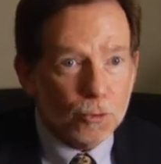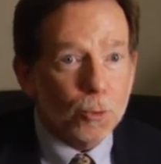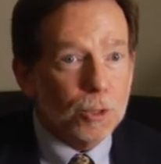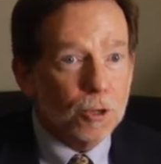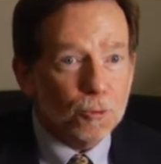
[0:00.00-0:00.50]

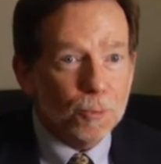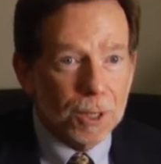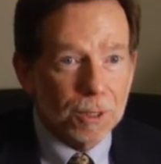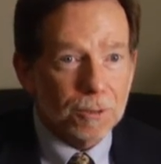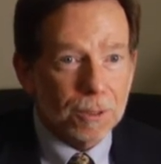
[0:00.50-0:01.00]
so
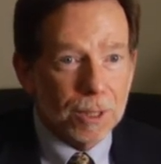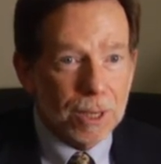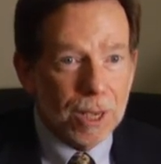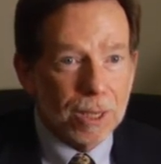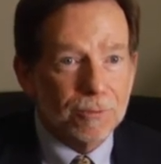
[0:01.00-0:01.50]
distinct that they
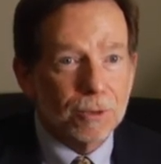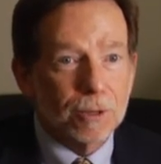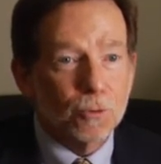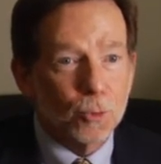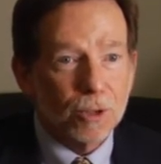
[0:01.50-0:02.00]
can't even
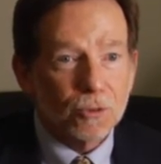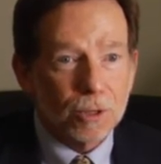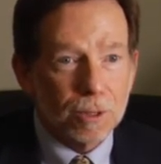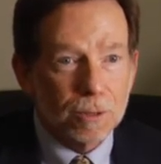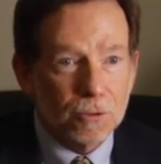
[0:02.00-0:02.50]
address
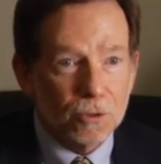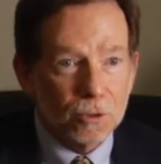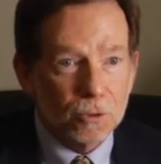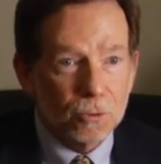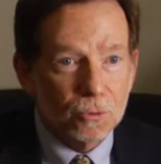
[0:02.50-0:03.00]
any of these
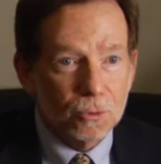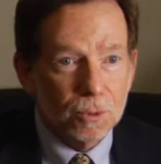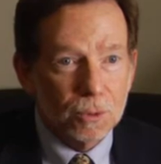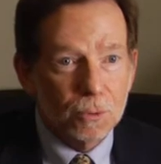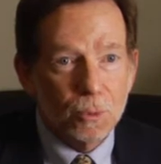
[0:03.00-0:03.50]
issues,
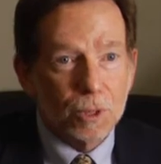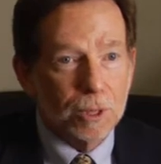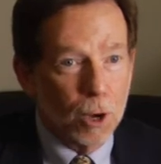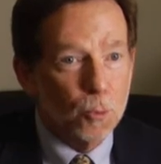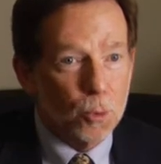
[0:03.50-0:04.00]
we
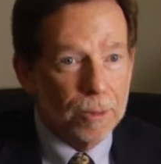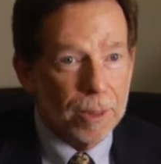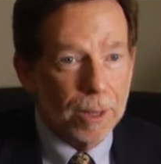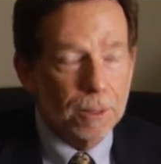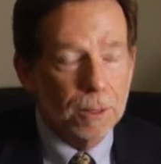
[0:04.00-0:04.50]
can help with that.